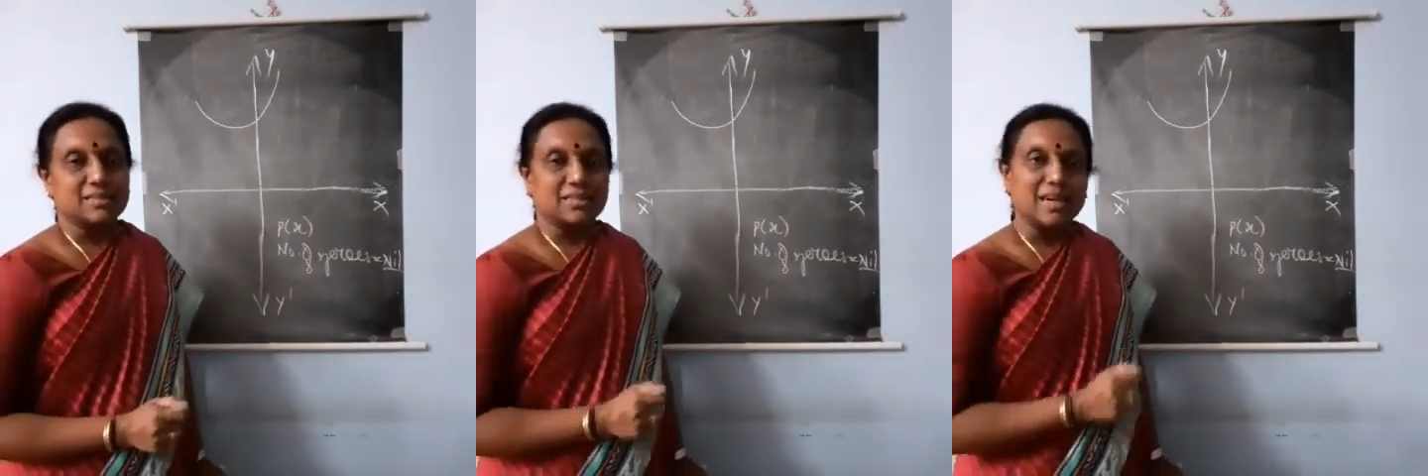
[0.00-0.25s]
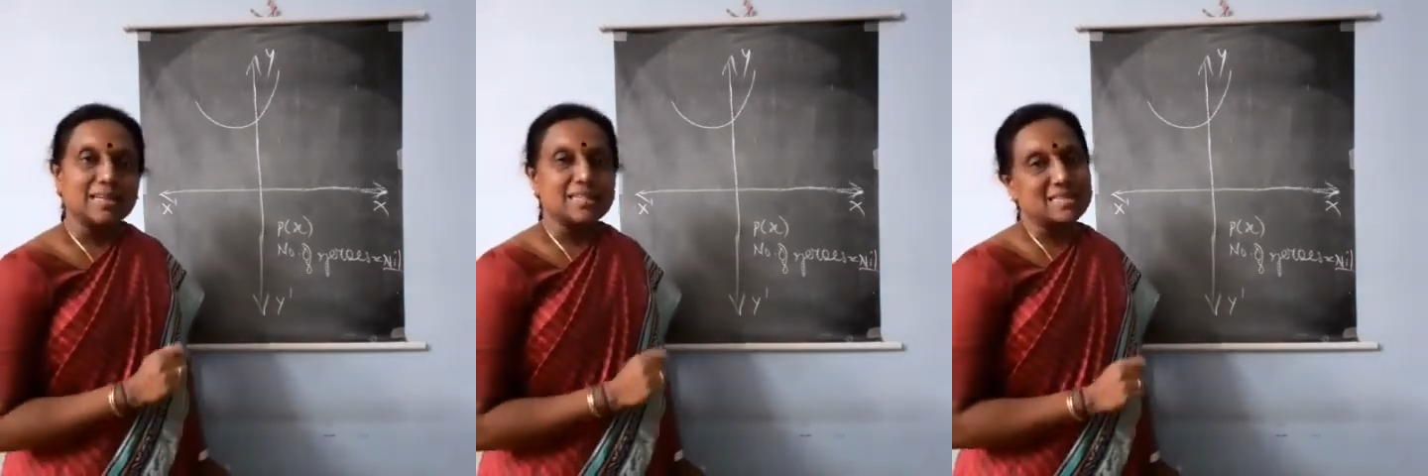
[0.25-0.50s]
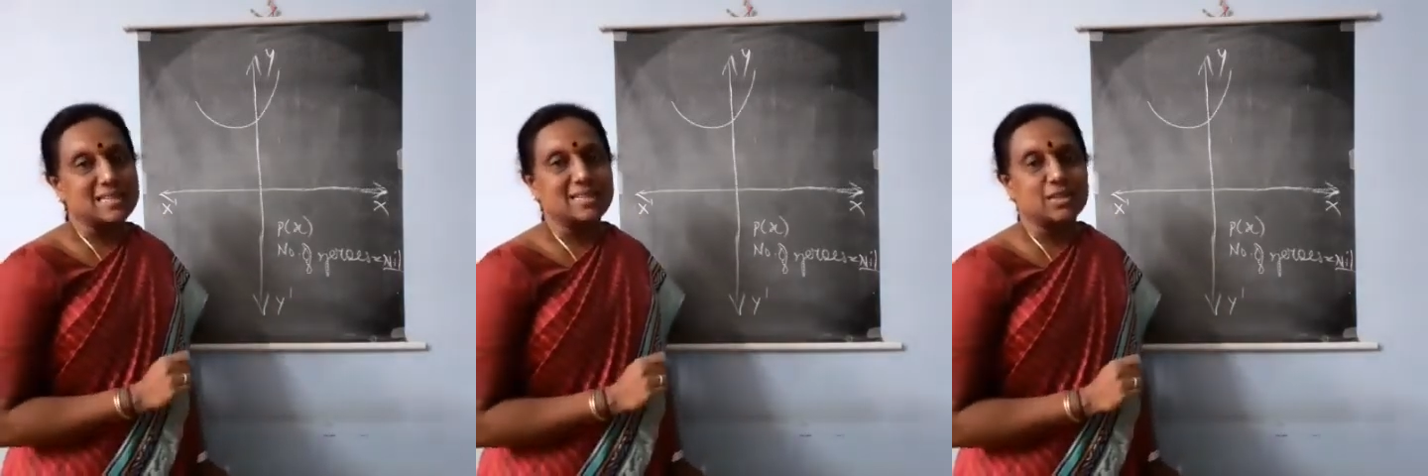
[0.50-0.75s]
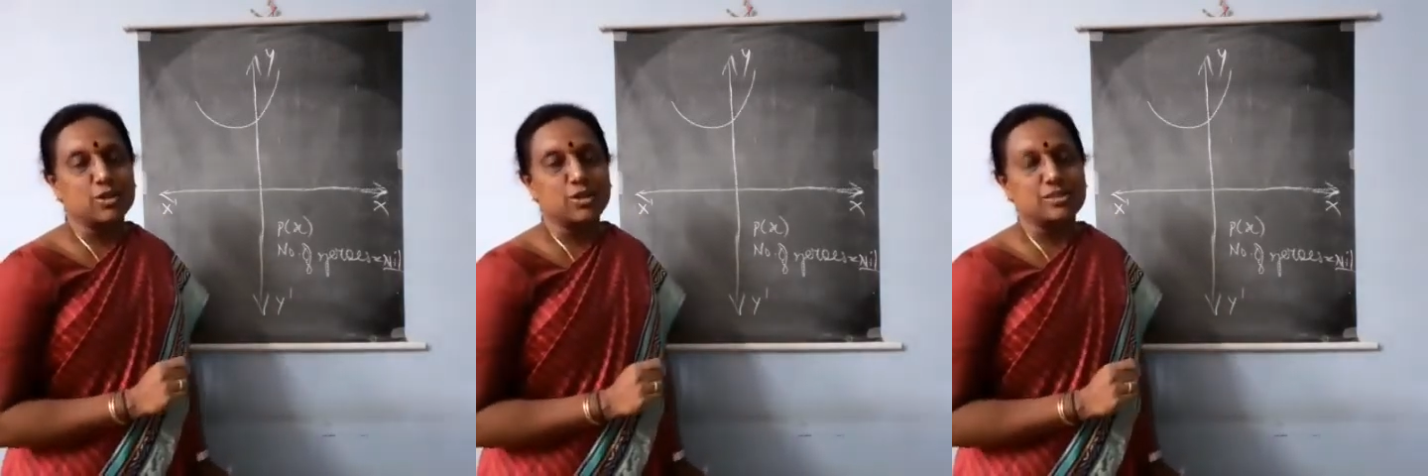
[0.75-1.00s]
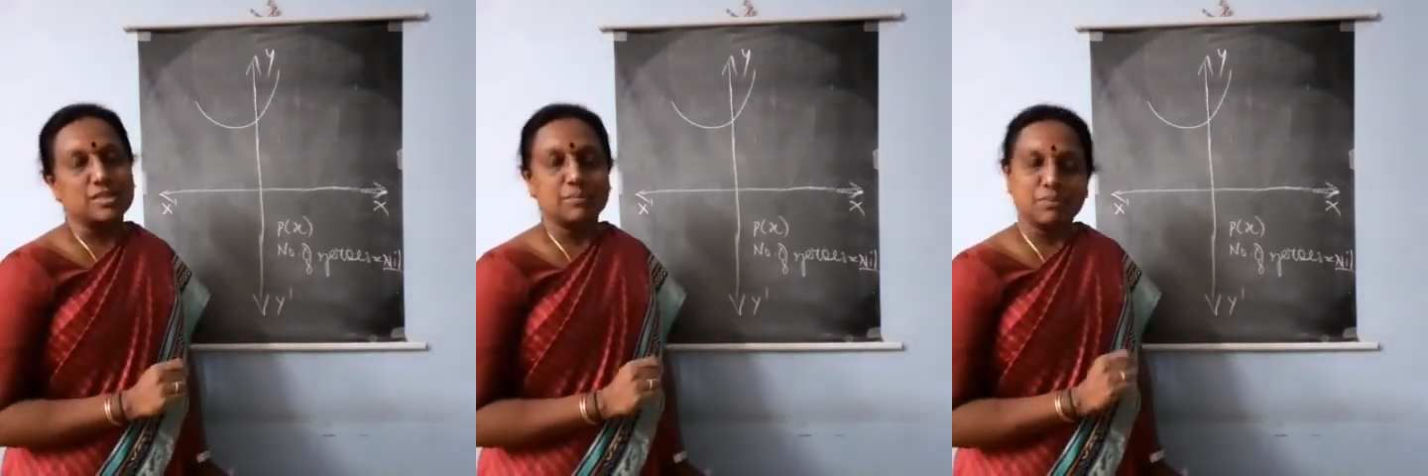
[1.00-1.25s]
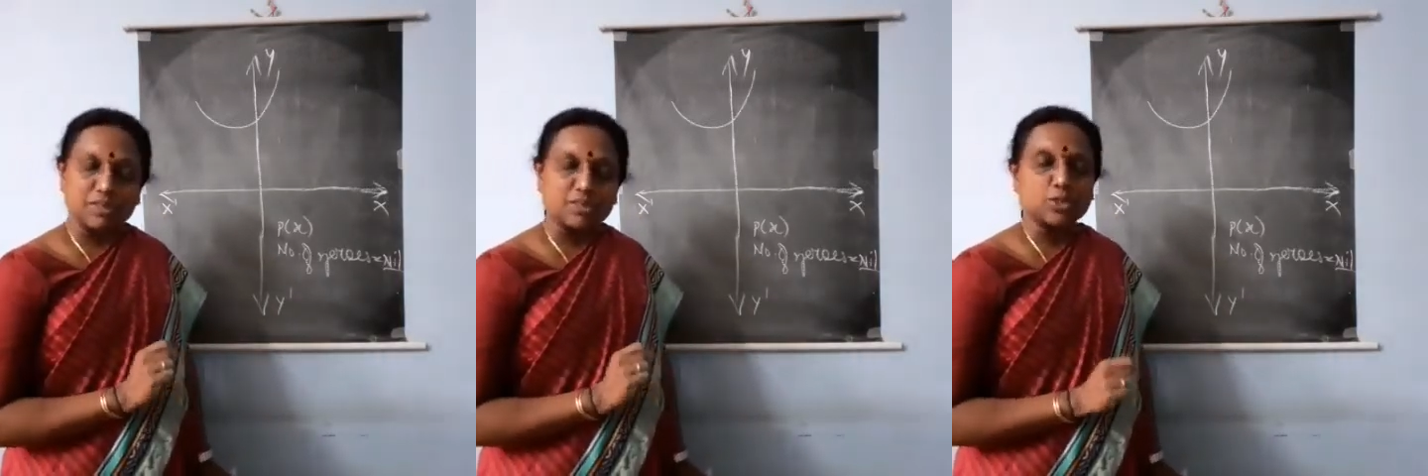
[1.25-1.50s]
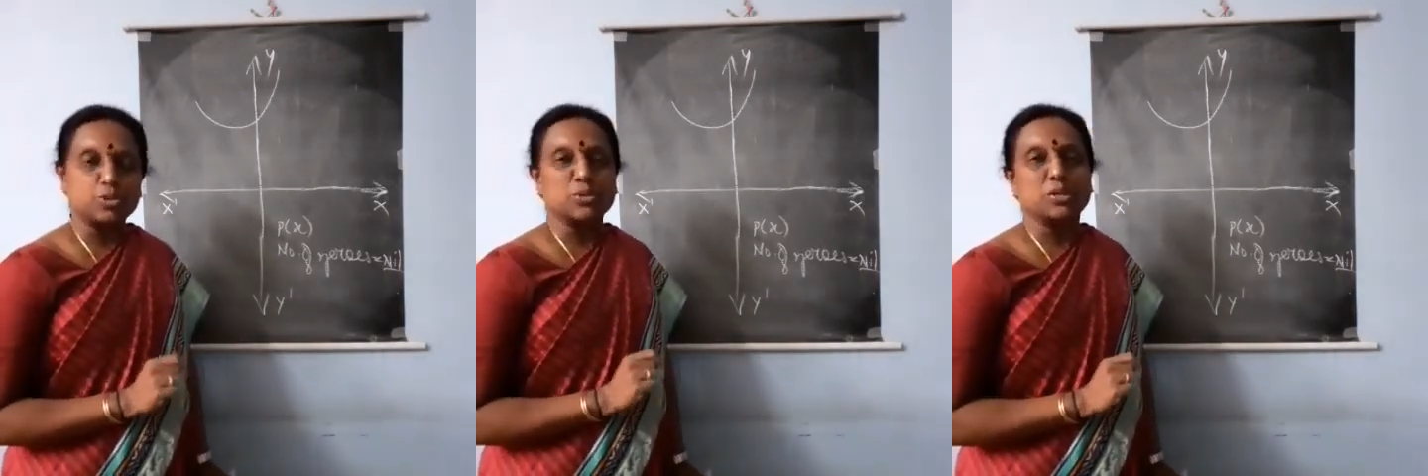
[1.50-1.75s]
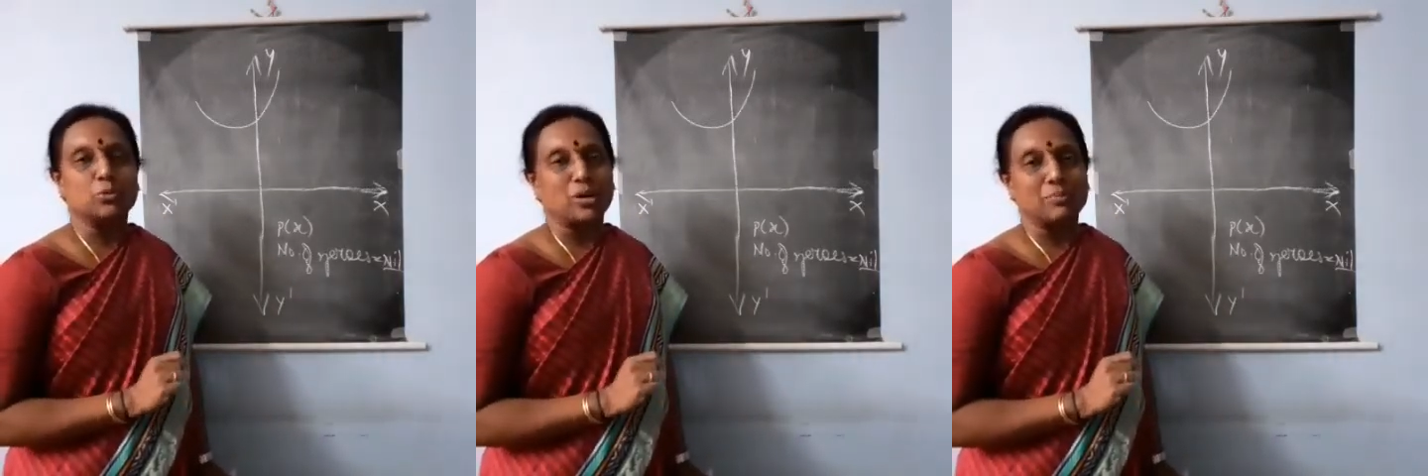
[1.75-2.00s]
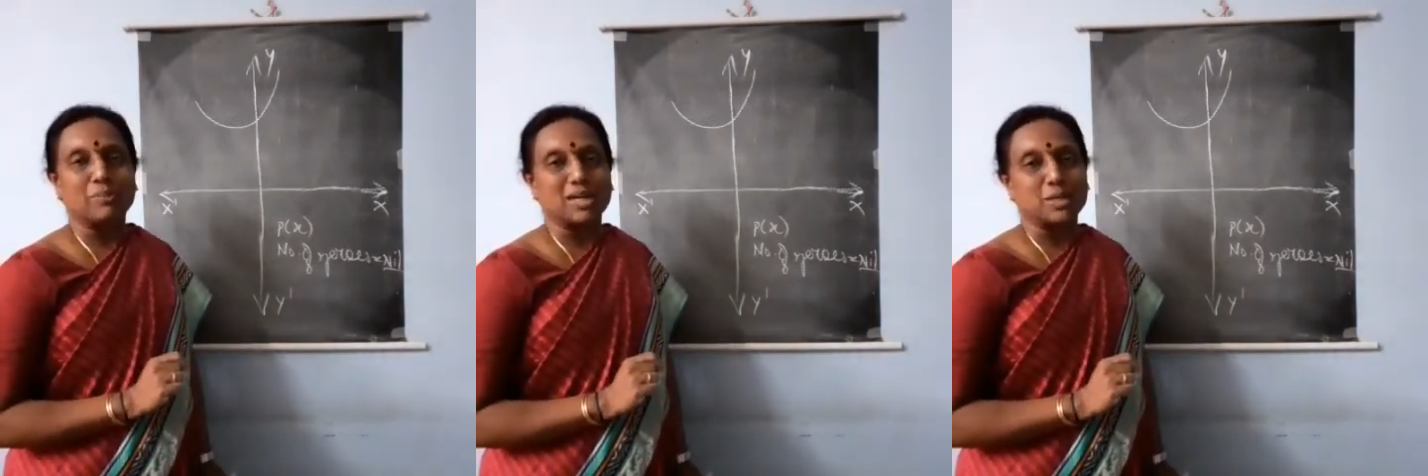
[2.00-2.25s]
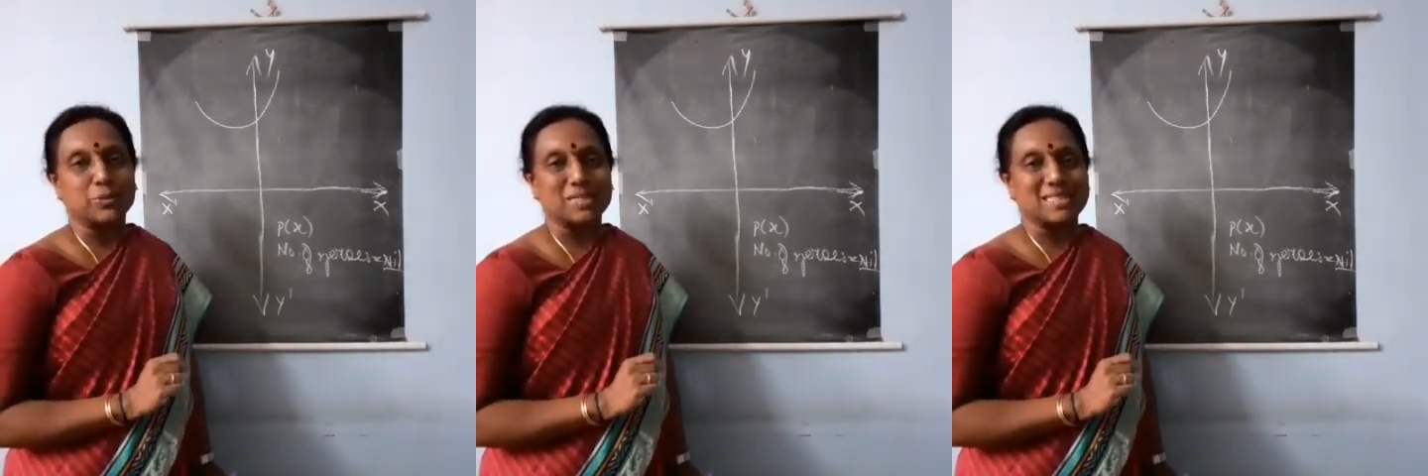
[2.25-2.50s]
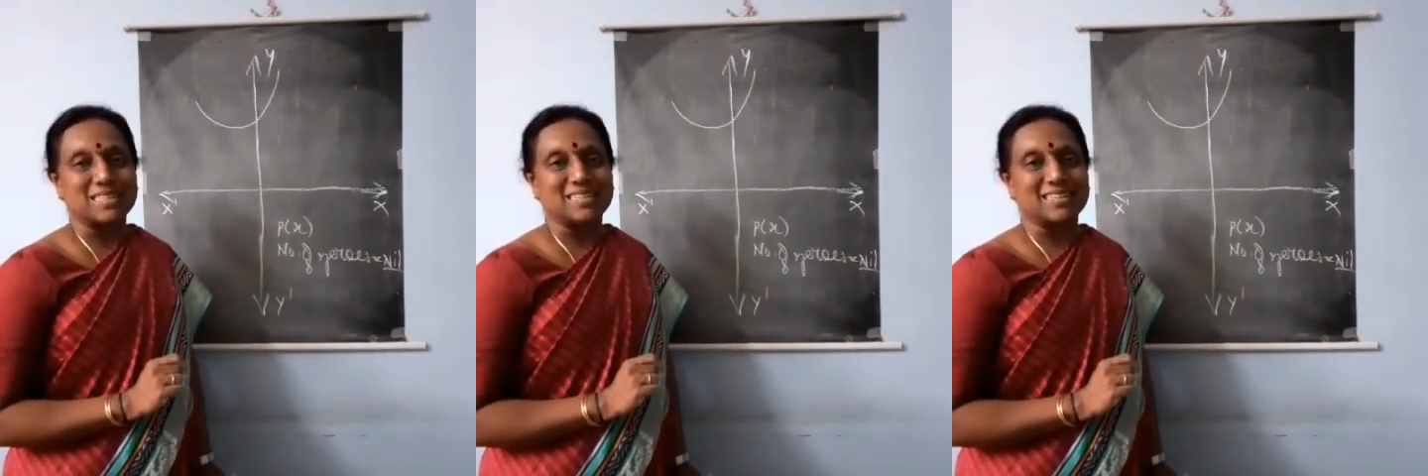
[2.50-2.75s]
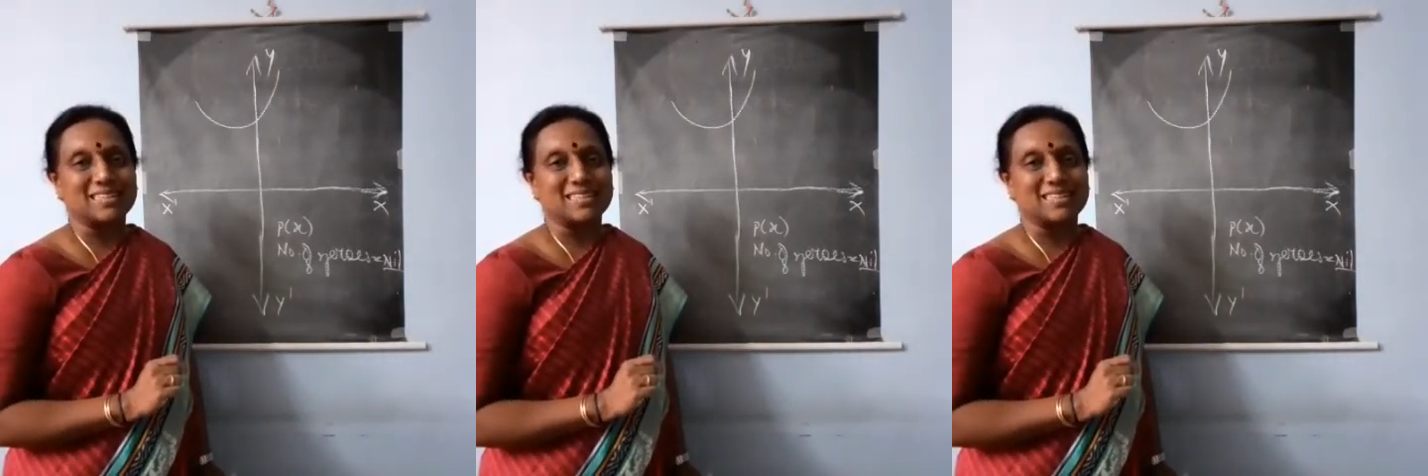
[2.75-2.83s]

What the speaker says: understand the concept. It's a sure 1 mark question.